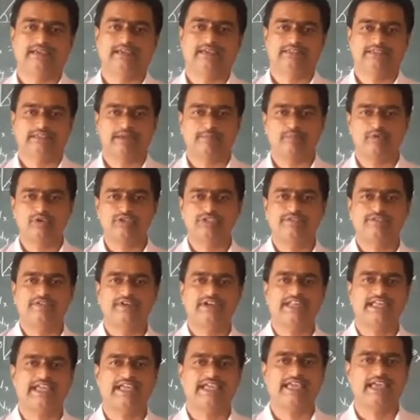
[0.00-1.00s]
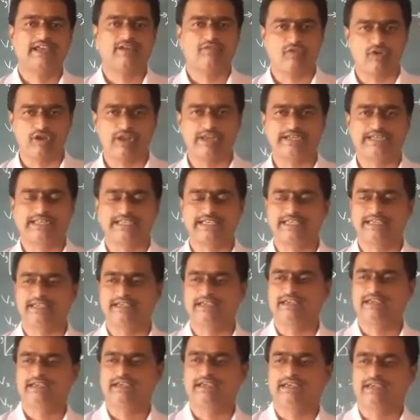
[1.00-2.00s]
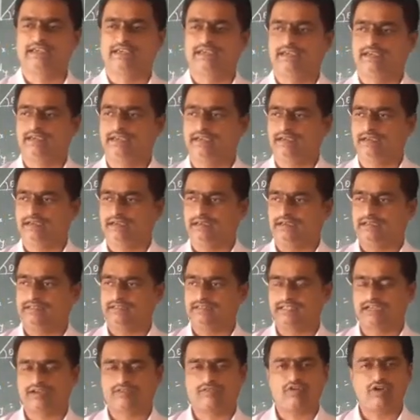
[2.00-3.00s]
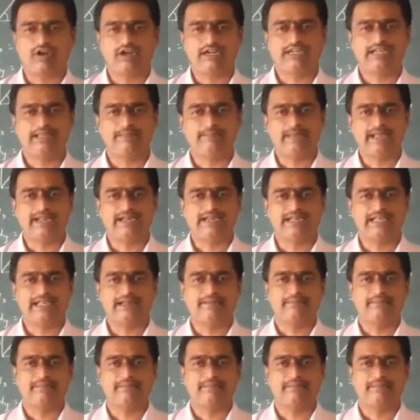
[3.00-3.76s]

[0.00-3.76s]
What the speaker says: Suppose if you take a quality, the quality maintained